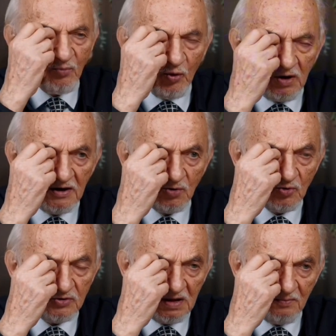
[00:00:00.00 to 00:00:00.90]
you need to
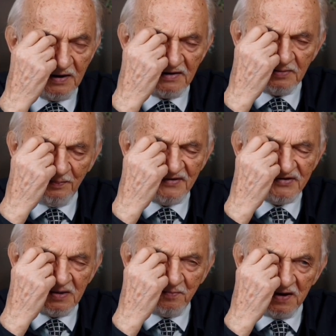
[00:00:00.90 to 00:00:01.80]
be gradual,
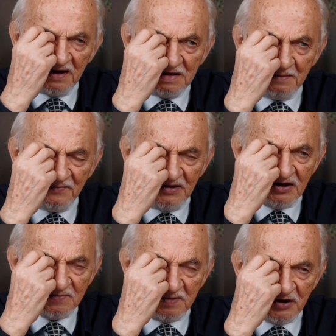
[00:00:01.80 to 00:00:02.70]
unhurried,
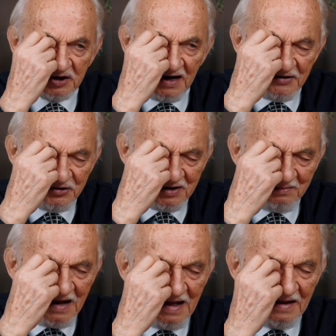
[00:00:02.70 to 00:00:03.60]
and quite
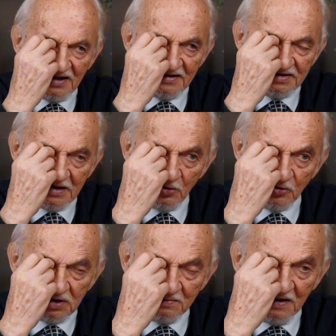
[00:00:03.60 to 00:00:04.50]
cautious. So
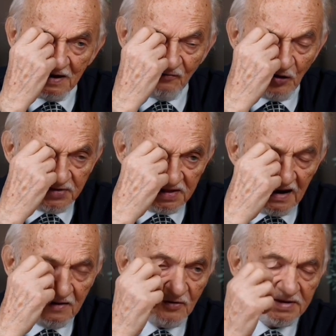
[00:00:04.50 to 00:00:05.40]
those are the
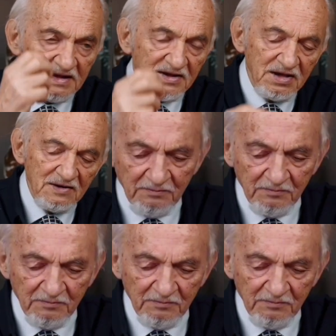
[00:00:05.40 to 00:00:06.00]
recommendations.